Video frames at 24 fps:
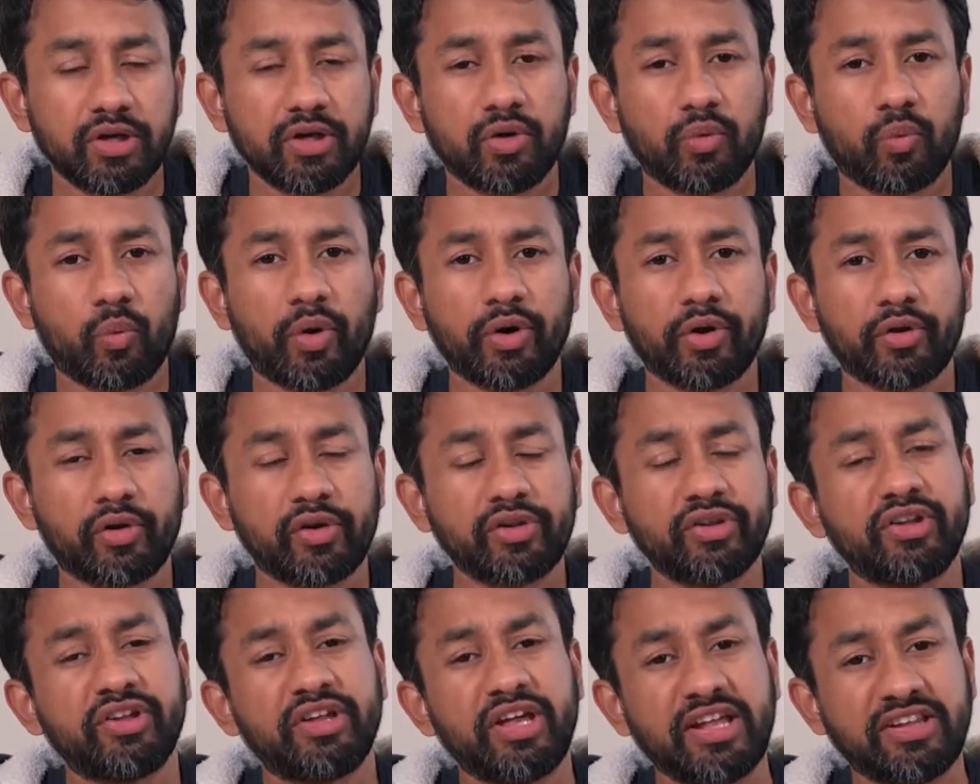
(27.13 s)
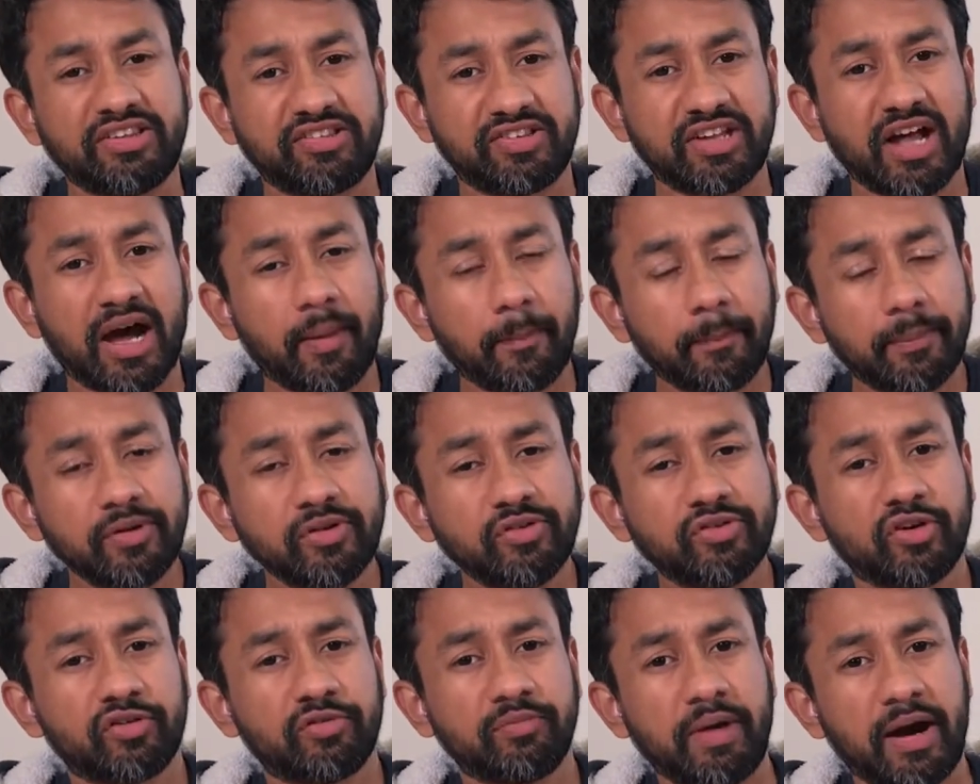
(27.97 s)
What are all the
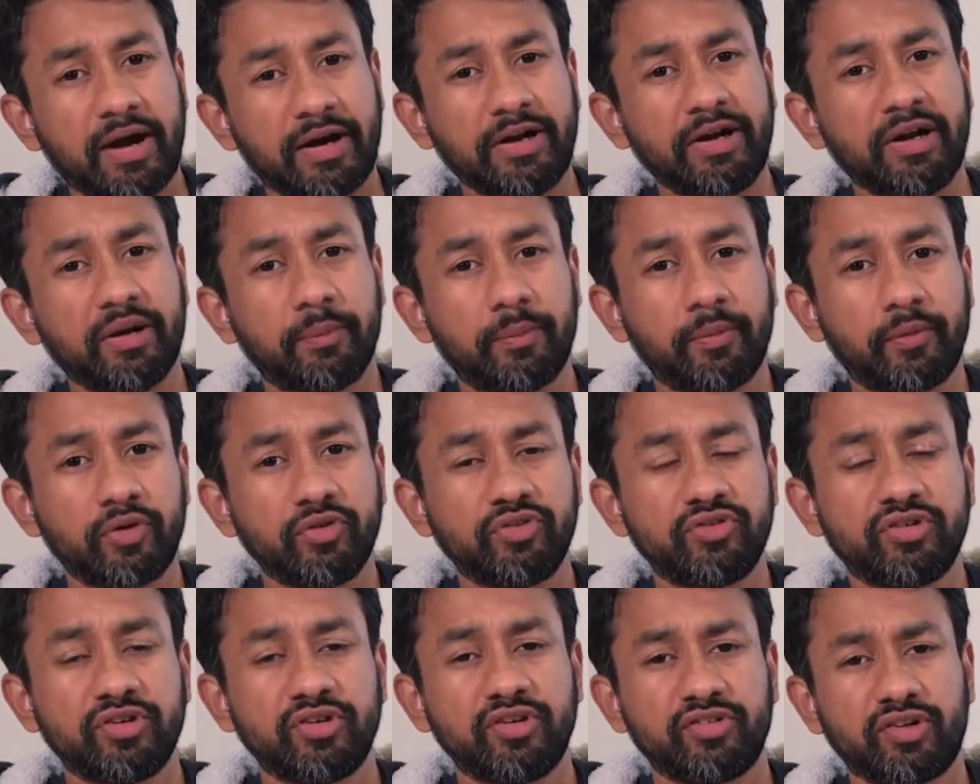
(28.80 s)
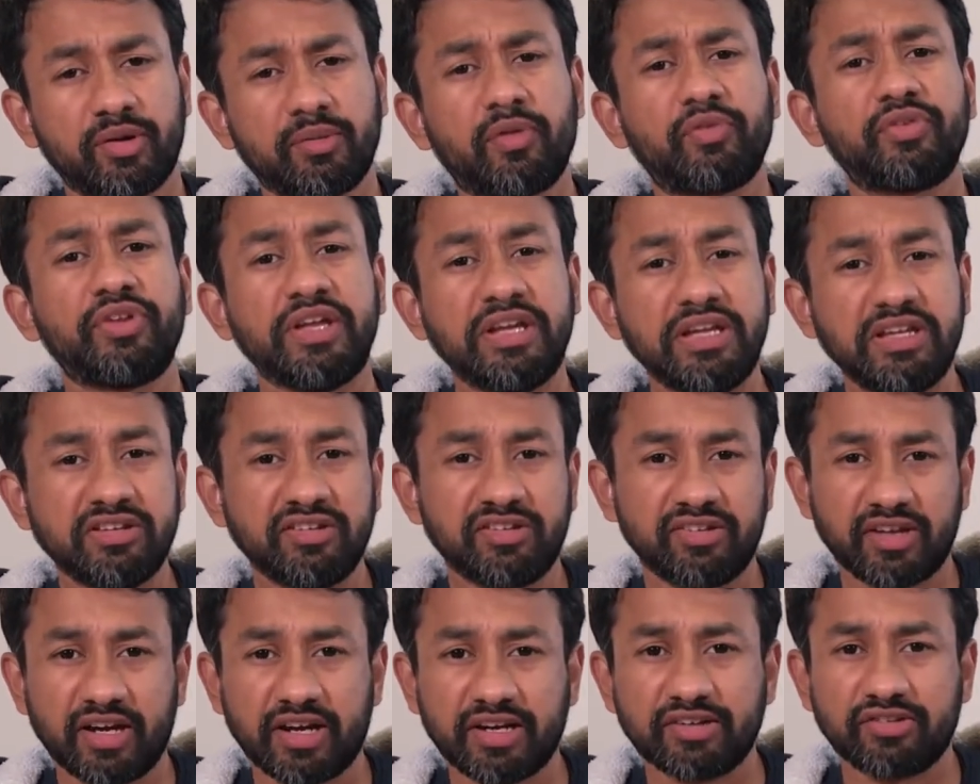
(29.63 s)
examples of batting approach, some of the
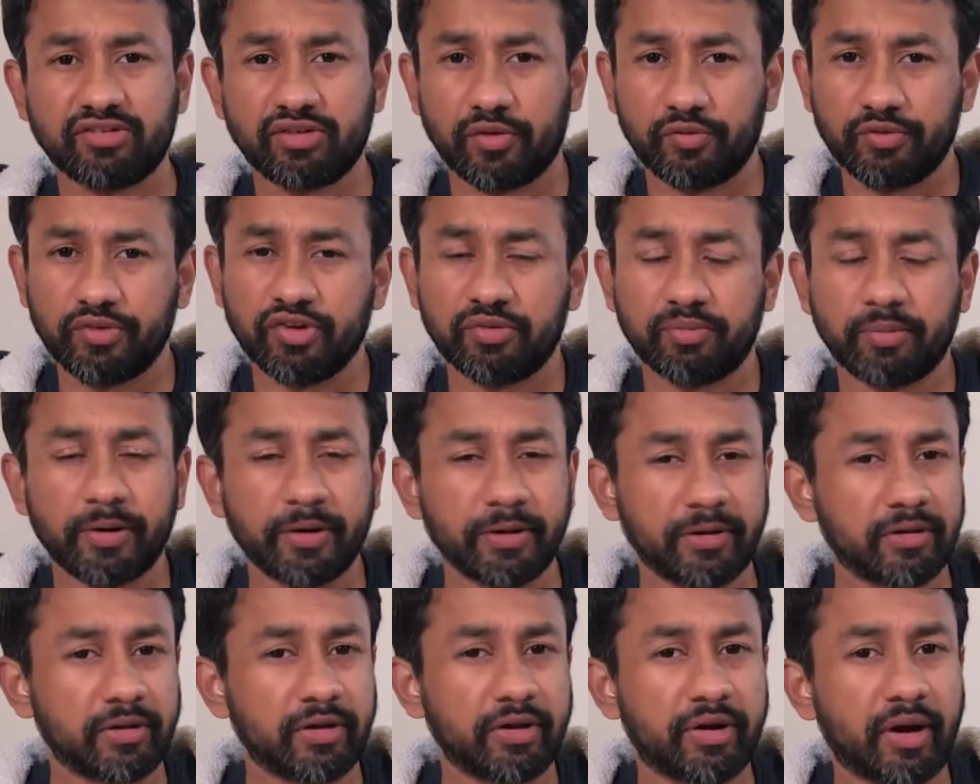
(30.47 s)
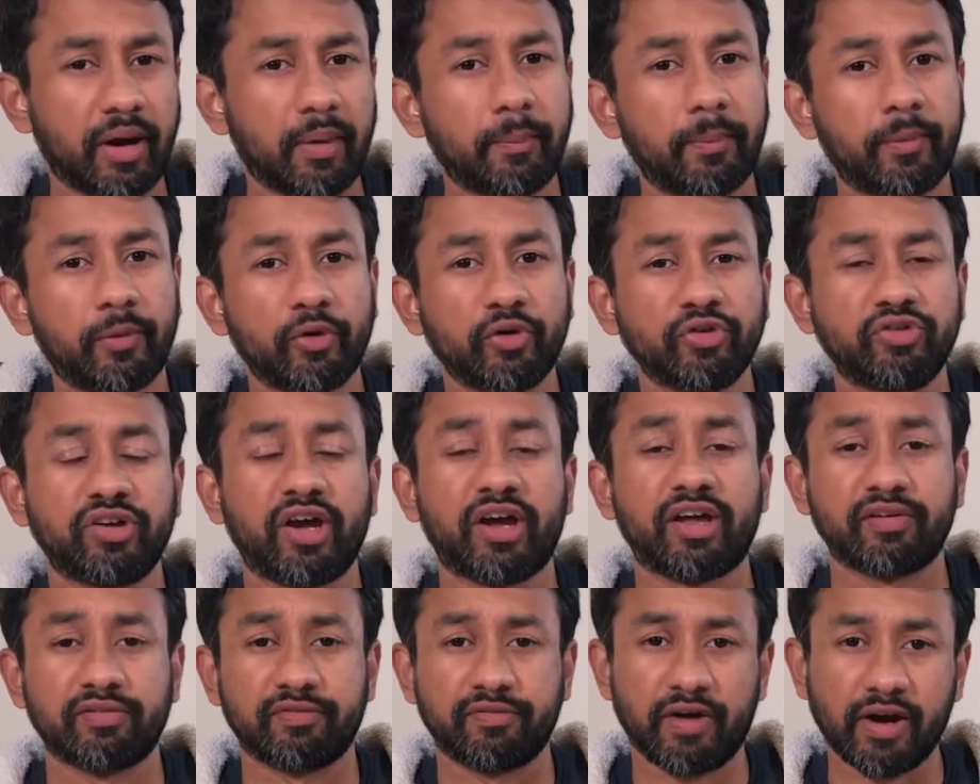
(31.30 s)
insights of this particular approach,
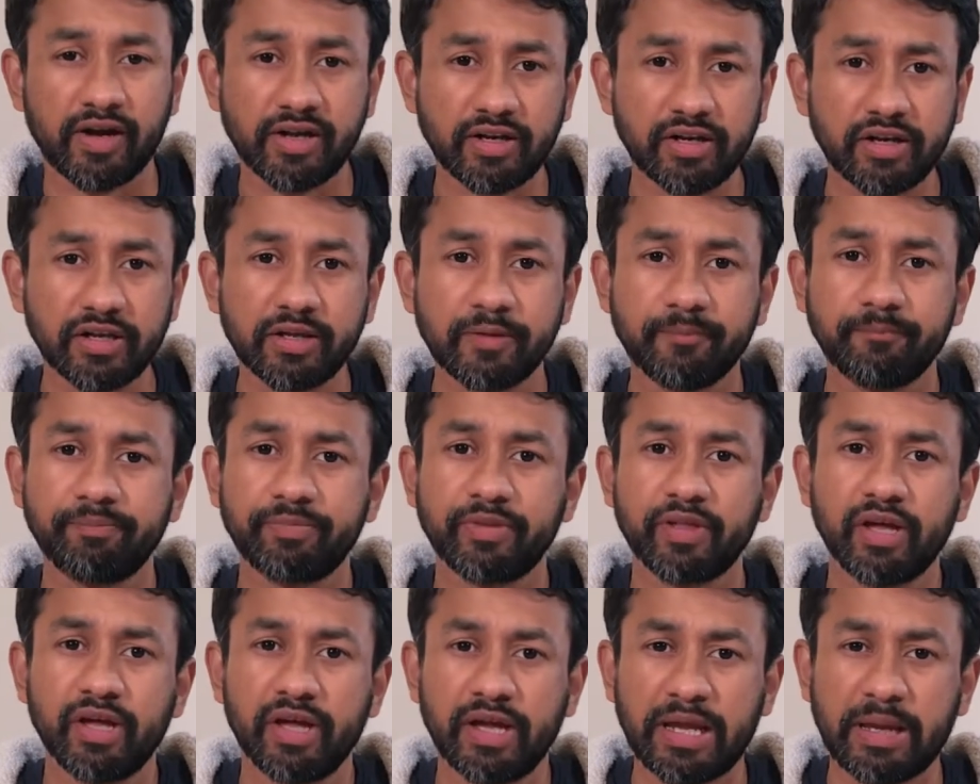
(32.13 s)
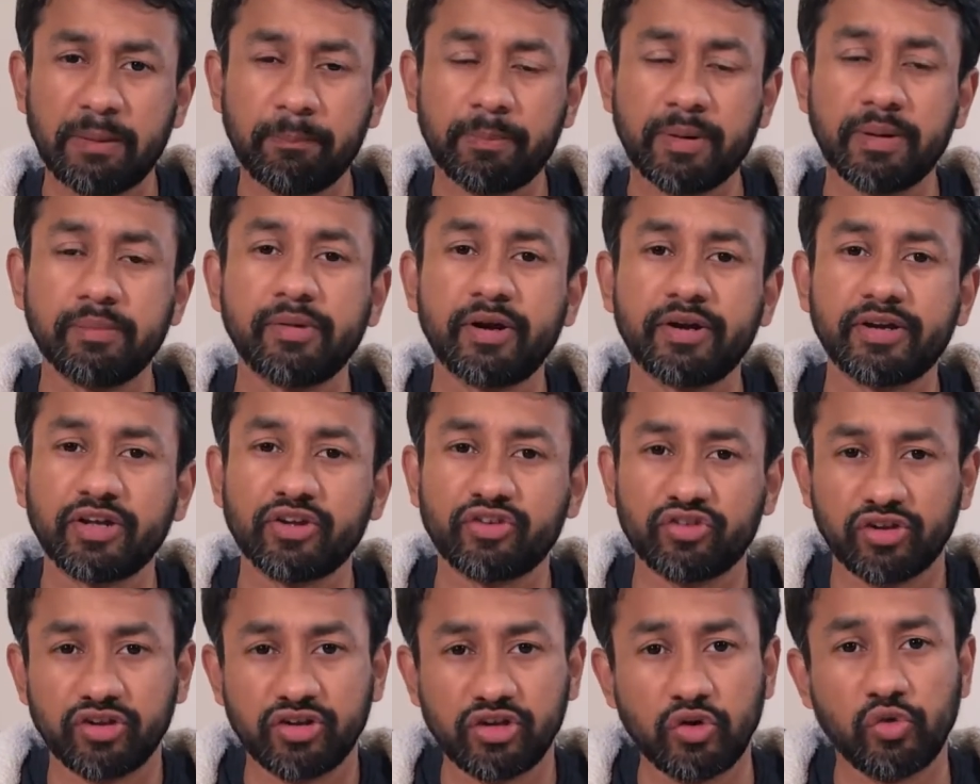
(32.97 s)
and finally,
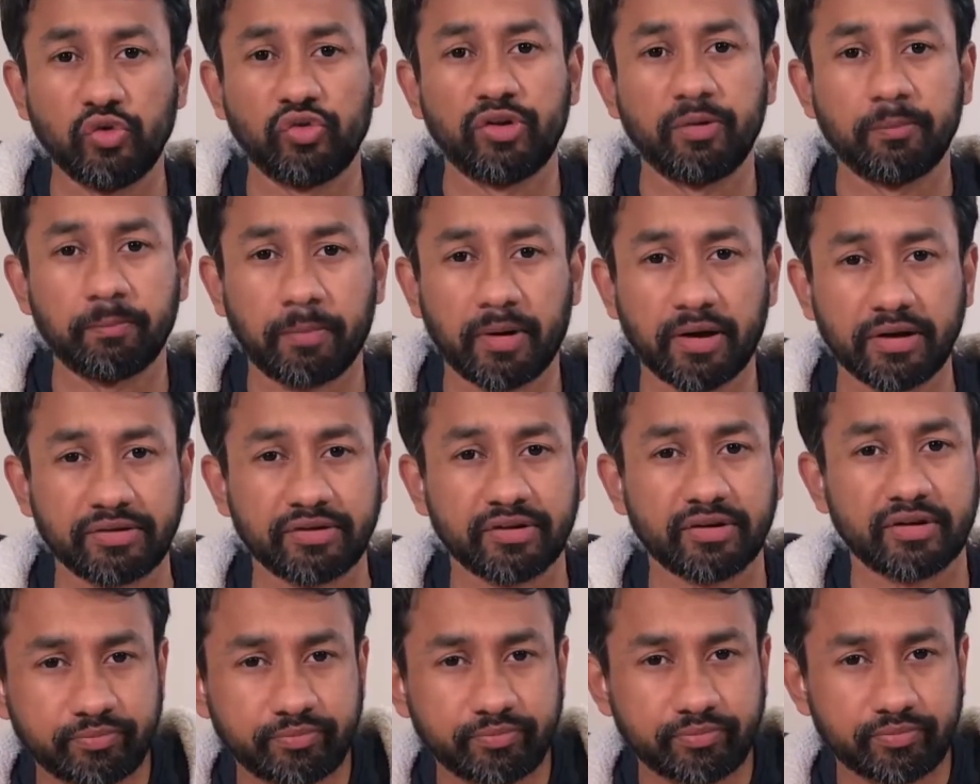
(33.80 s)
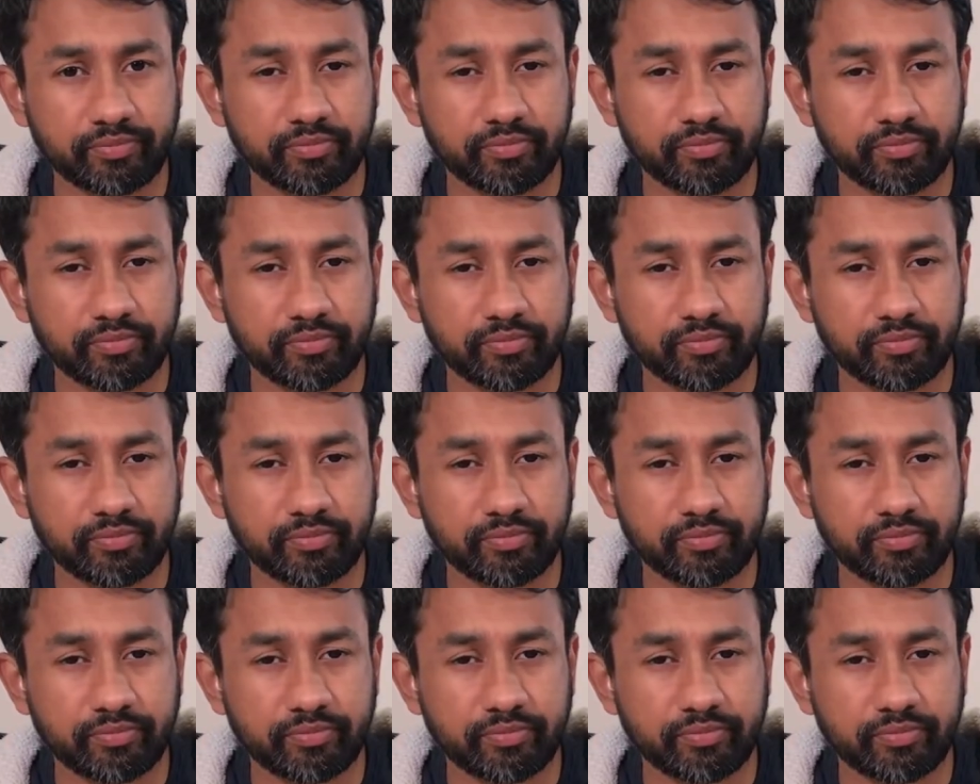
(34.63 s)
implementation using Python.